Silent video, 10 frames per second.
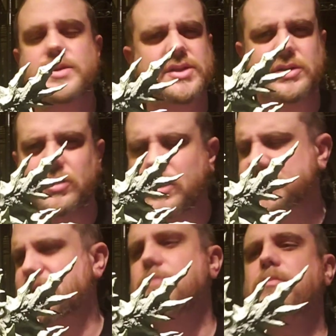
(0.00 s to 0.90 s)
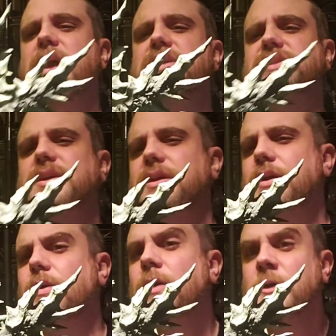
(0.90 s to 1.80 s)
Just looks amazing,
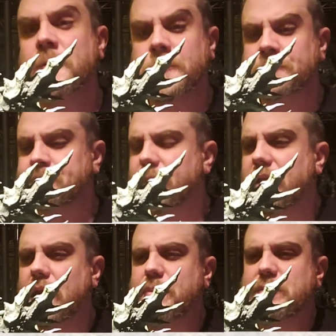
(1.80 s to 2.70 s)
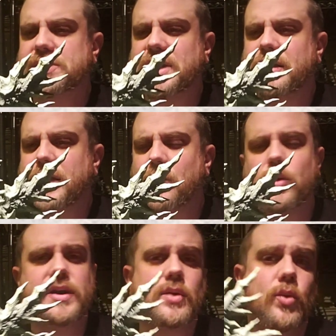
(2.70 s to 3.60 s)
A lot of people said that they
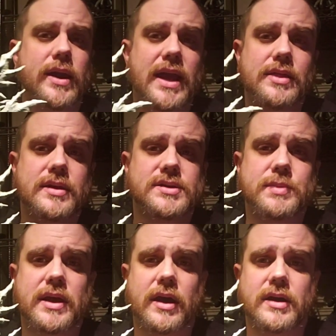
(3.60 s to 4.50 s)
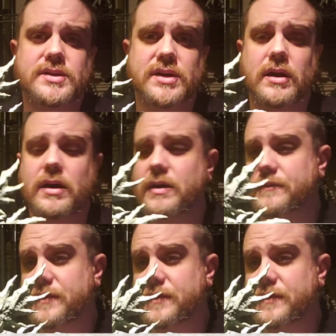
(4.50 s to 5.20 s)
didn't want to get this because of,